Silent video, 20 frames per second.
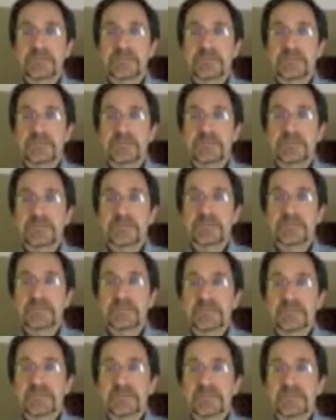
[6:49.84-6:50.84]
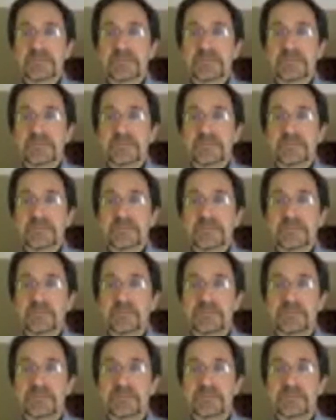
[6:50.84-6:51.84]

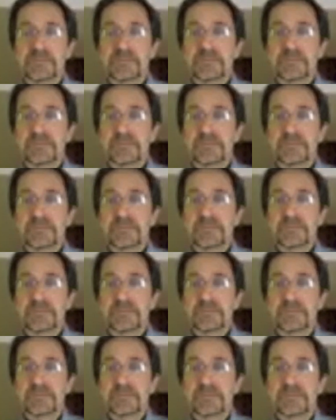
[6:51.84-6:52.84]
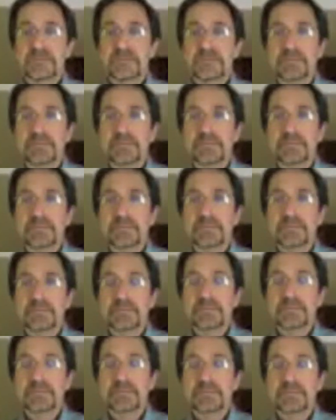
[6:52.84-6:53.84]

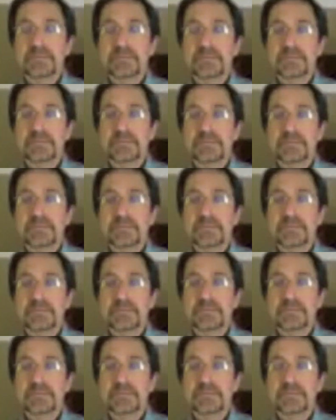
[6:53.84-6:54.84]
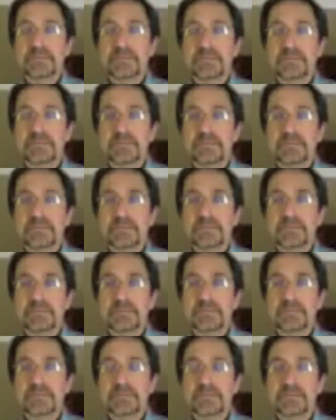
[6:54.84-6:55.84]

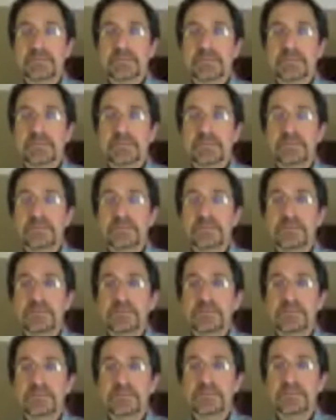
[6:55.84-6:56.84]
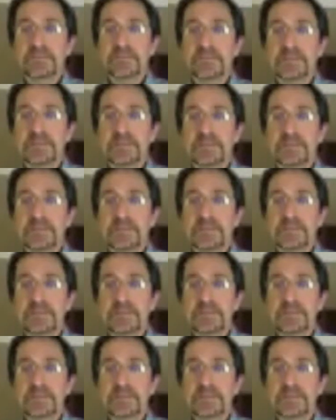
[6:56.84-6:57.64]
No words are spoken by the person on screen.